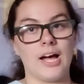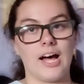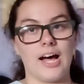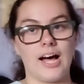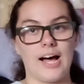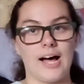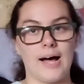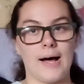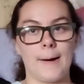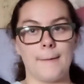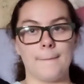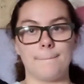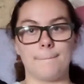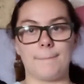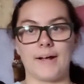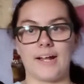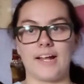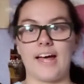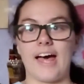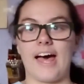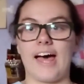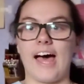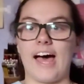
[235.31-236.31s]

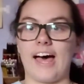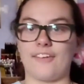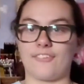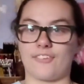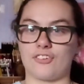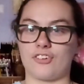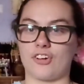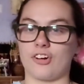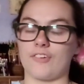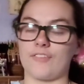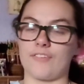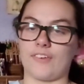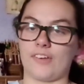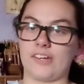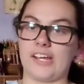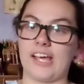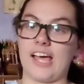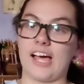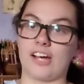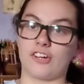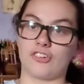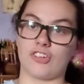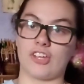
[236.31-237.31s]
But as it turns out, he
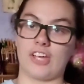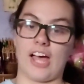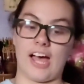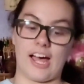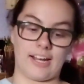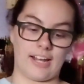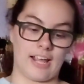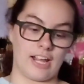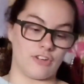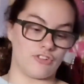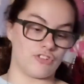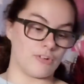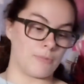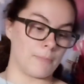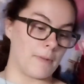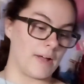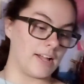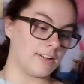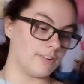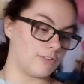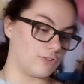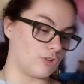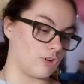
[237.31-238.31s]
actually had a
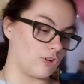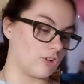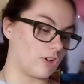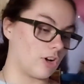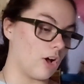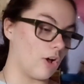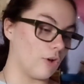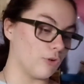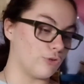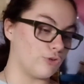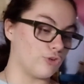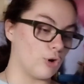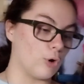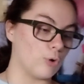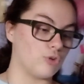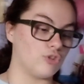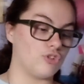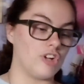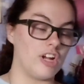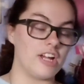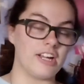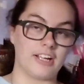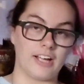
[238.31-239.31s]
manager called Joe
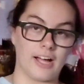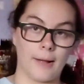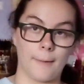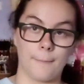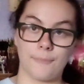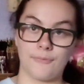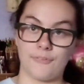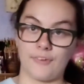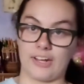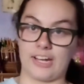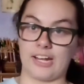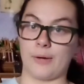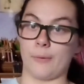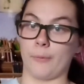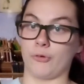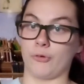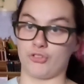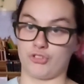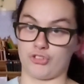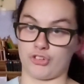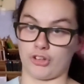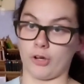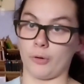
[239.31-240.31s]
Jacobs, and he
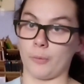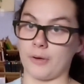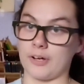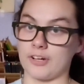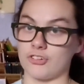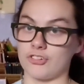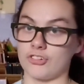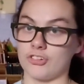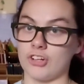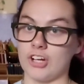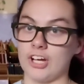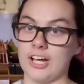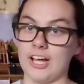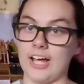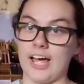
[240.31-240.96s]
Jewish.